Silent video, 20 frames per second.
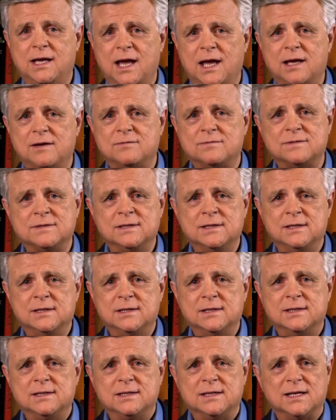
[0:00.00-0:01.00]
gave
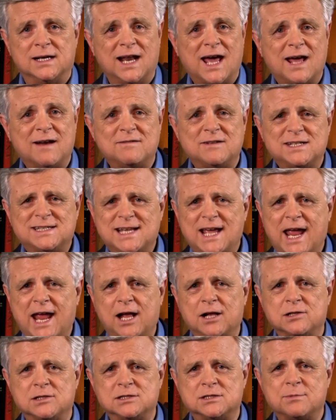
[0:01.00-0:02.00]
a lot of
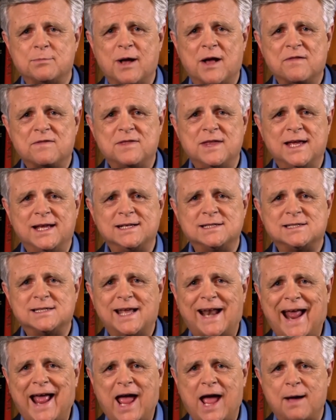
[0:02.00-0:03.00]
details about things
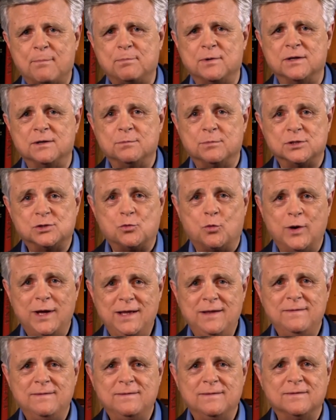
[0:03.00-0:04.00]
that happened
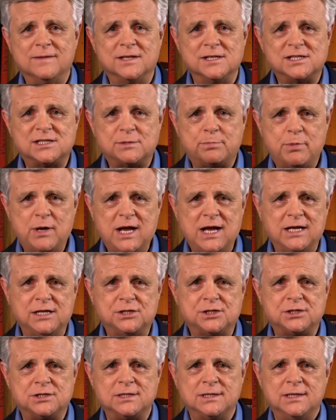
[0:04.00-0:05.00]
between the
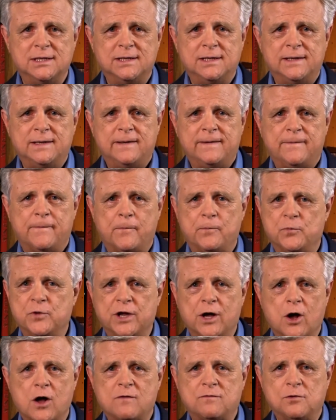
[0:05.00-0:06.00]
speech and
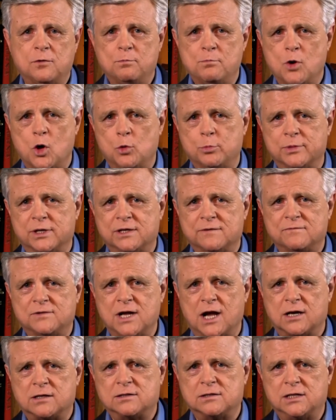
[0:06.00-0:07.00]
the awful moment of
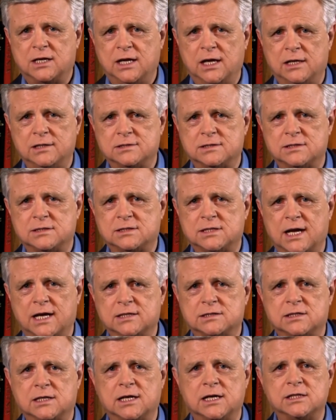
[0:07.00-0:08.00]
Dr. King's
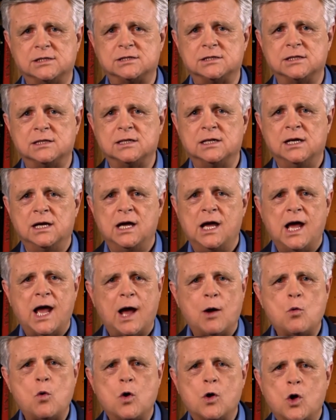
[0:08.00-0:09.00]
assassination.
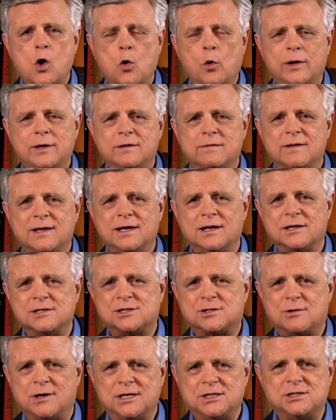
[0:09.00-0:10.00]
I won't go into the
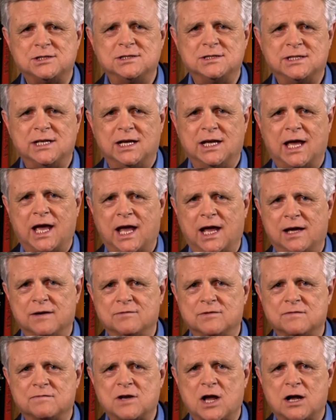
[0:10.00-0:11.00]
illustrations he
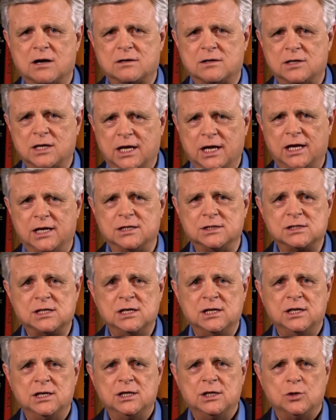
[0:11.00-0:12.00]
gave of Dr. King's
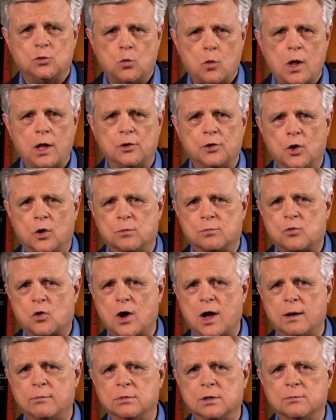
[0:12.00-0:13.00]
well-known
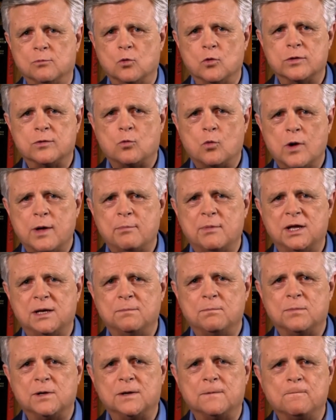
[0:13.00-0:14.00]
problem with
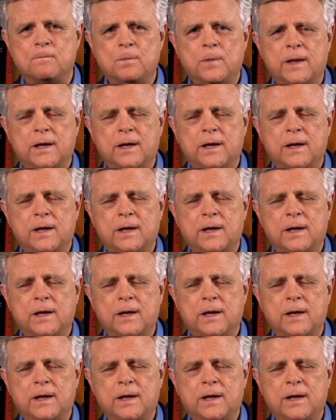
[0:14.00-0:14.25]
women, but